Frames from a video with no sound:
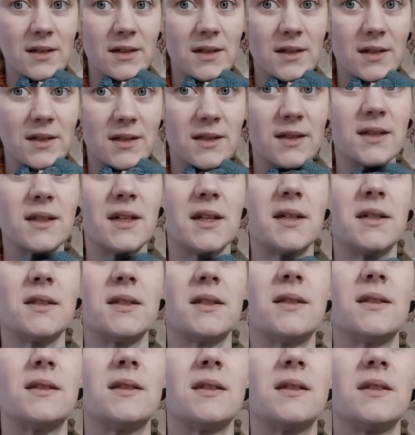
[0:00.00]
and they
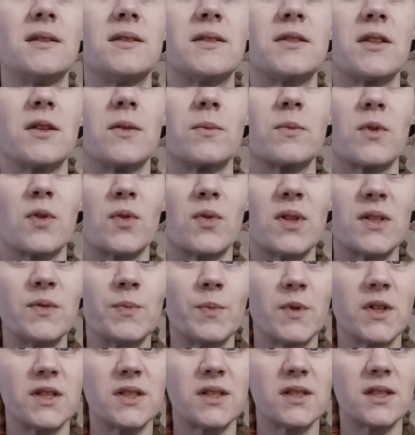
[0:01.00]
did some
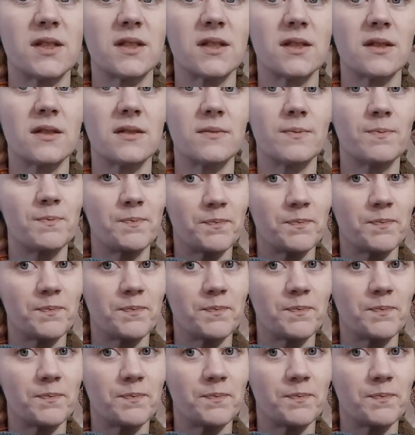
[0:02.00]
Christmas